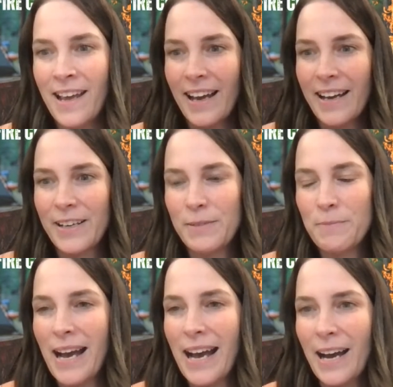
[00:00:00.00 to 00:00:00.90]

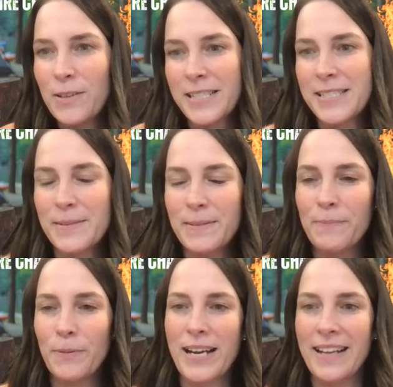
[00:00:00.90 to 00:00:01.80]
How does
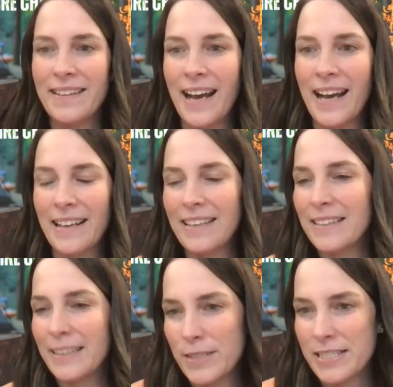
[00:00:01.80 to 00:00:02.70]
bringing that like
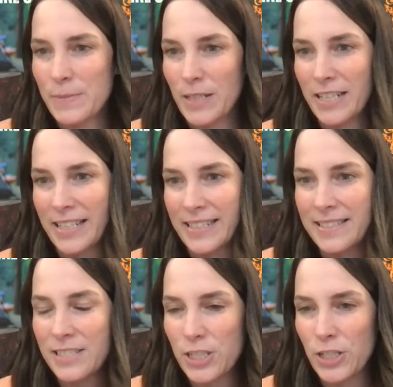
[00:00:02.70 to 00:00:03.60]
lived
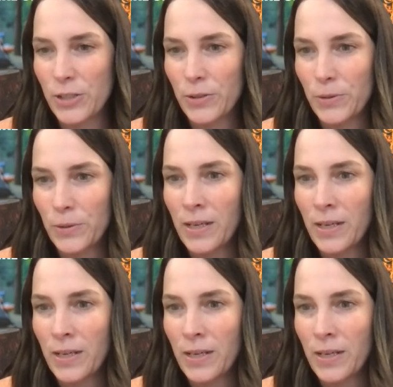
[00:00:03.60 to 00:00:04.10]
experience to